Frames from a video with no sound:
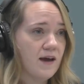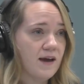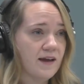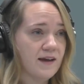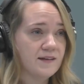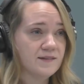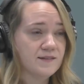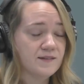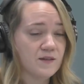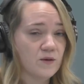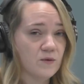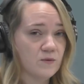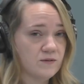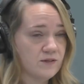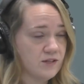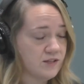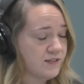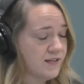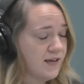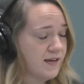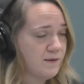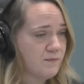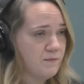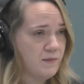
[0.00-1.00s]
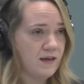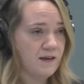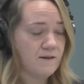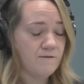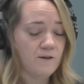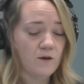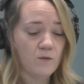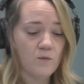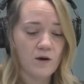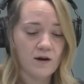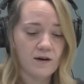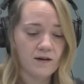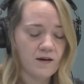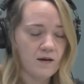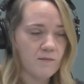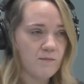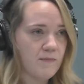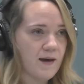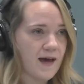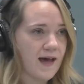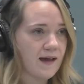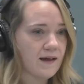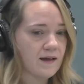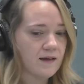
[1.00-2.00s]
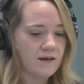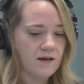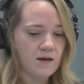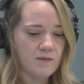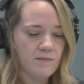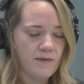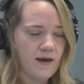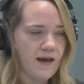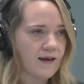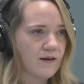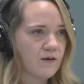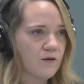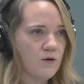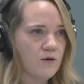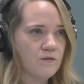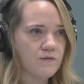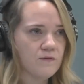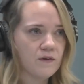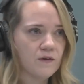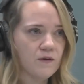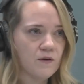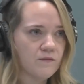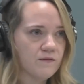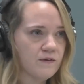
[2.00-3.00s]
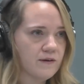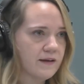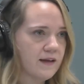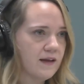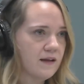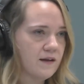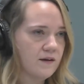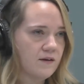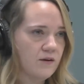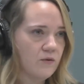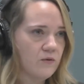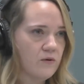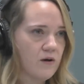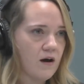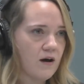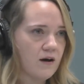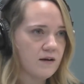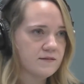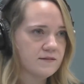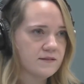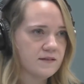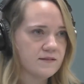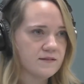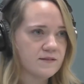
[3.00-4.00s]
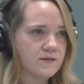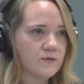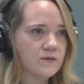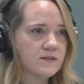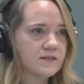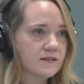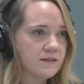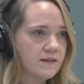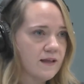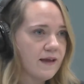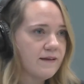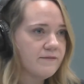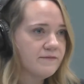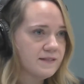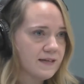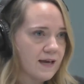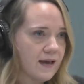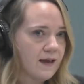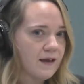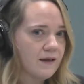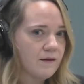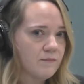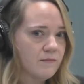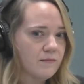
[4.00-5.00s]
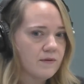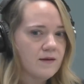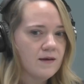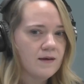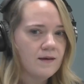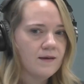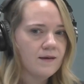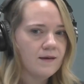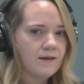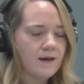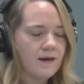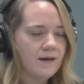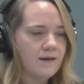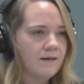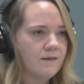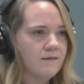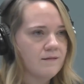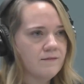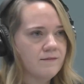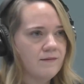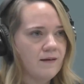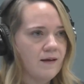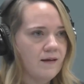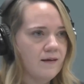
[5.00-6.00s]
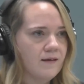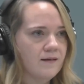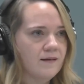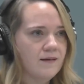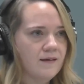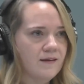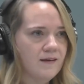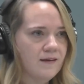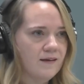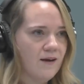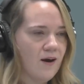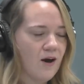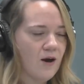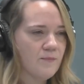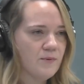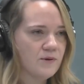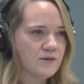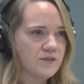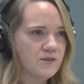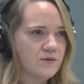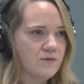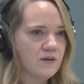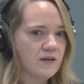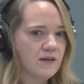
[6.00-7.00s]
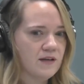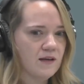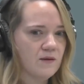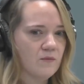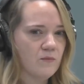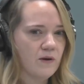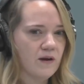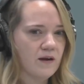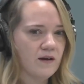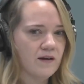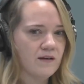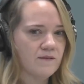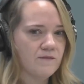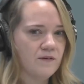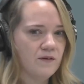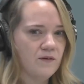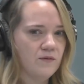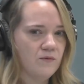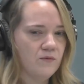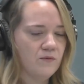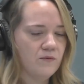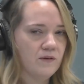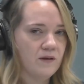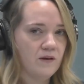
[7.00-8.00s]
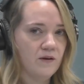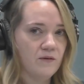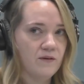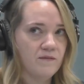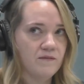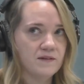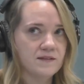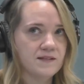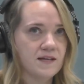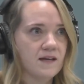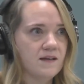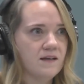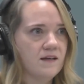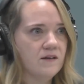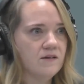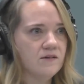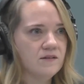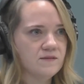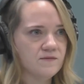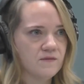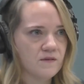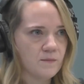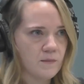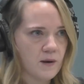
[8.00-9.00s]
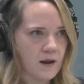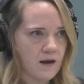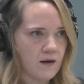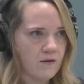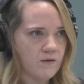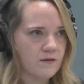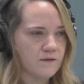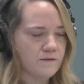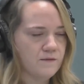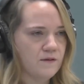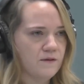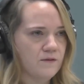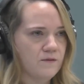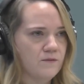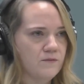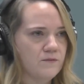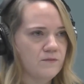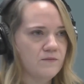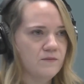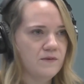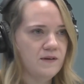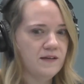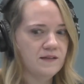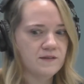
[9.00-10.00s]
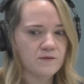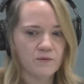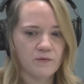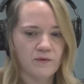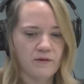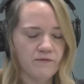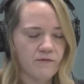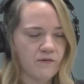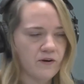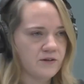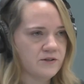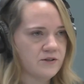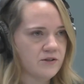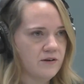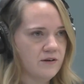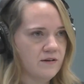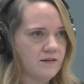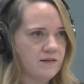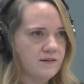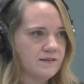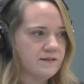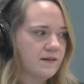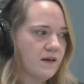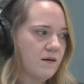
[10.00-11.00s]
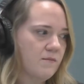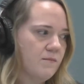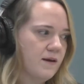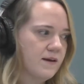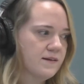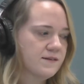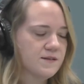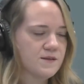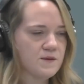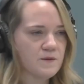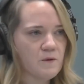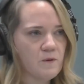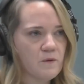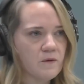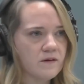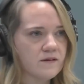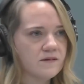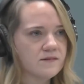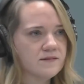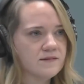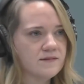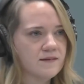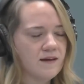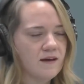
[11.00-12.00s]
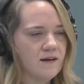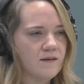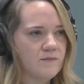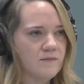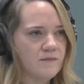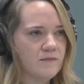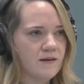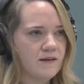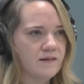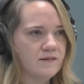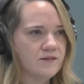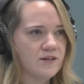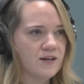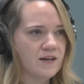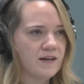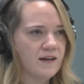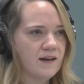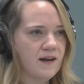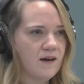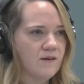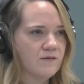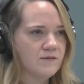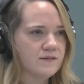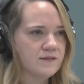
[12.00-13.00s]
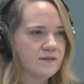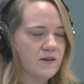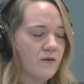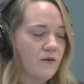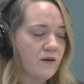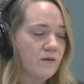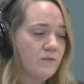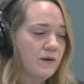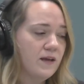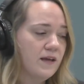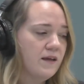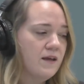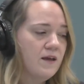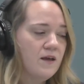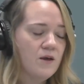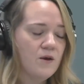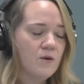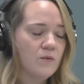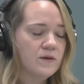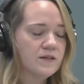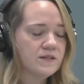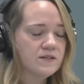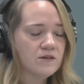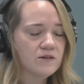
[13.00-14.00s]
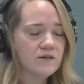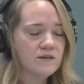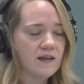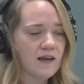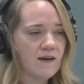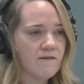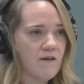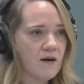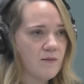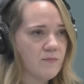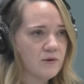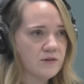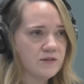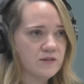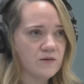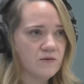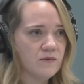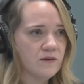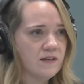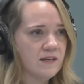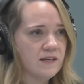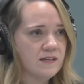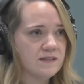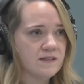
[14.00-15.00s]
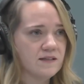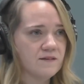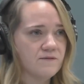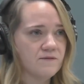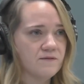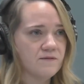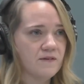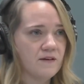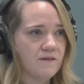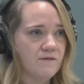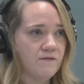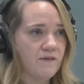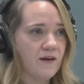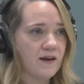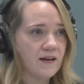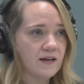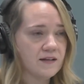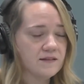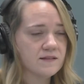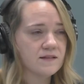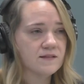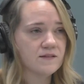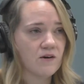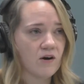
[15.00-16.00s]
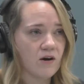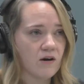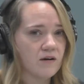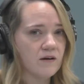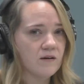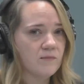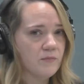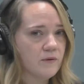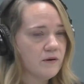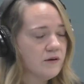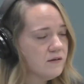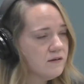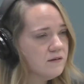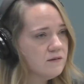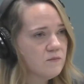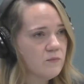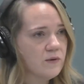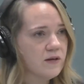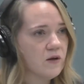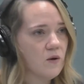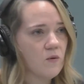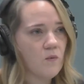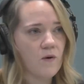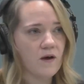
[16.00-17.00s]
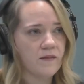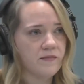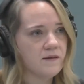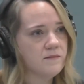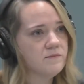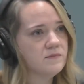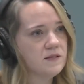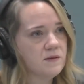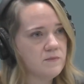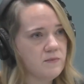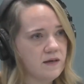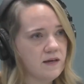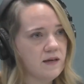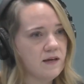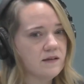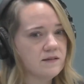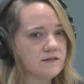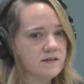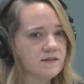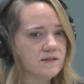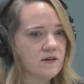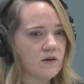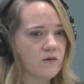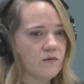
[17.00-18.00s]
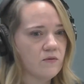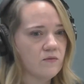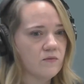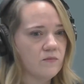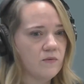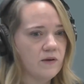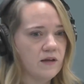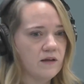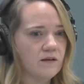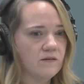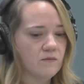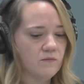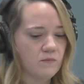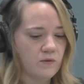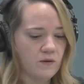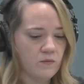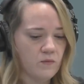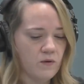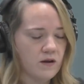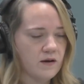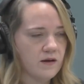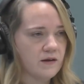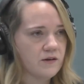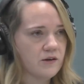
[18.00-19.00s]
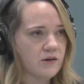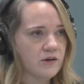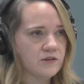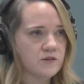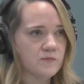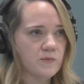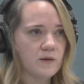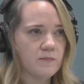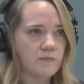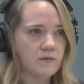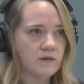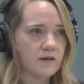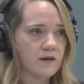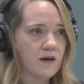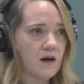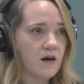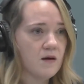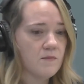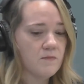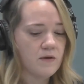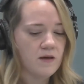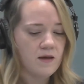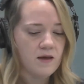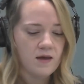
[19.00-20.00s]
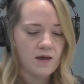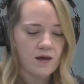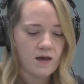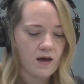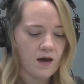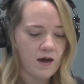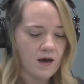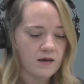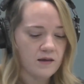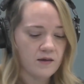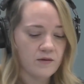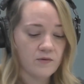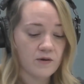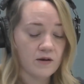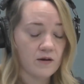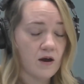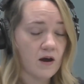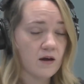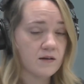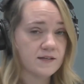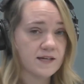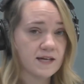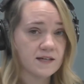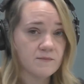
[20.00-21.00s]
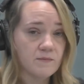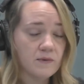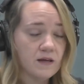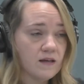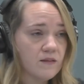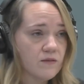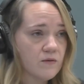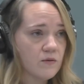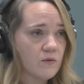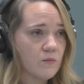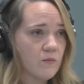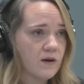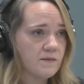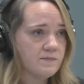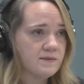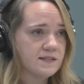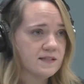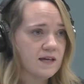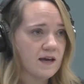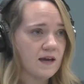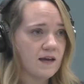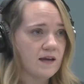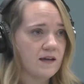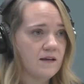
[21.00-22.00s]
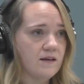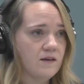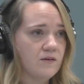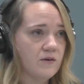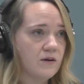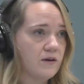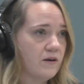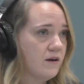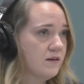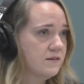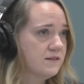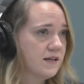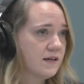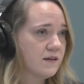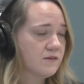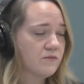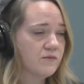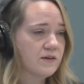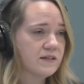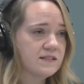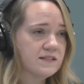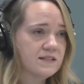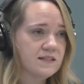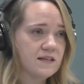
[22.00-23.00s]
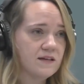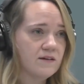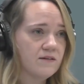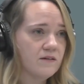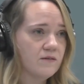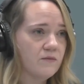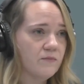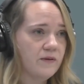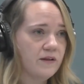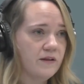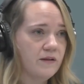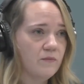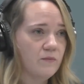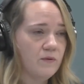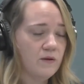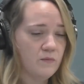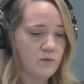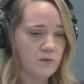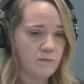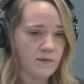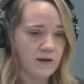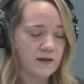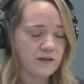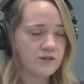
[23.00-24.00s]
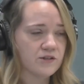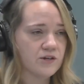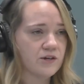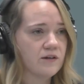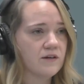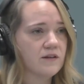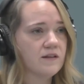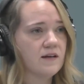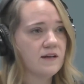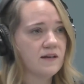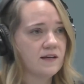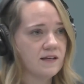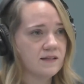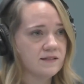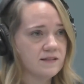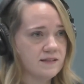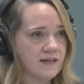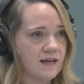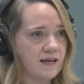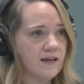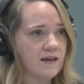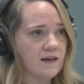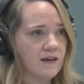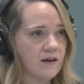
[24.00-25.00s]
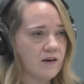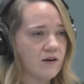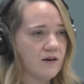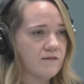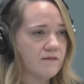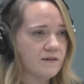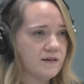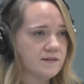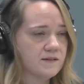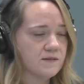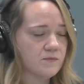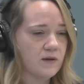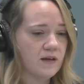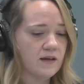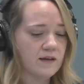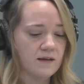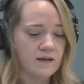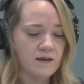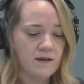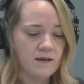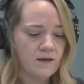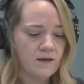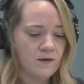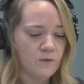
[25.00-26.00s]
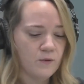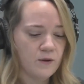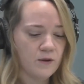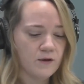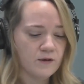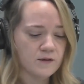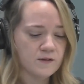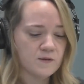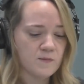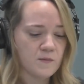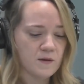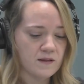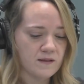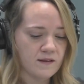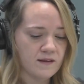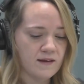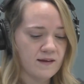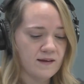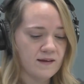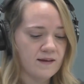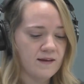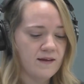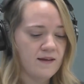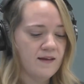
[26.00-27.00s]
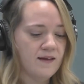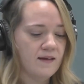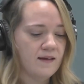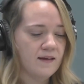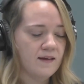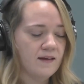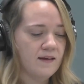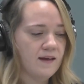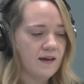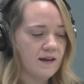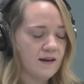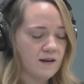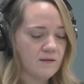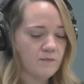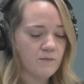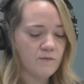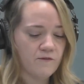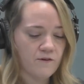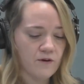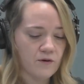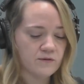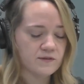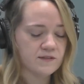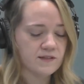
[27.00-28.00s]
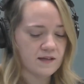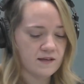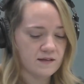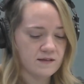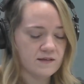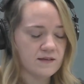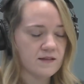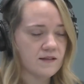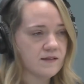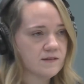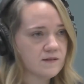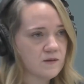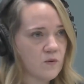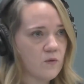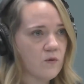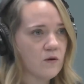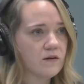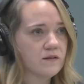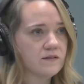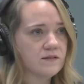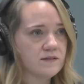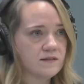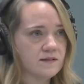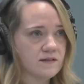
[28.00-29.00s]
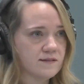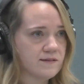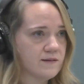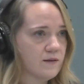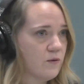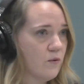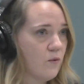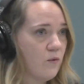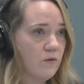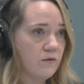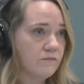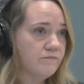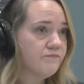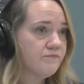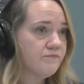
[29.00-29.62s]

And so, just like me, if you want to come back over and over again at no cost. And so, it's a lifetime kind of opportunity where if you even 10 years from now, if you need a refresher on this, come back to the course and check it out. So, and we certainly have opportunities if finances are a burden, we don't want them to be. And so we want to encourage people to come. You can contact me through the website. You can contact Rick Steele. We will make sure that it gets taken care of because we ultimately getting folks into this course is the goal.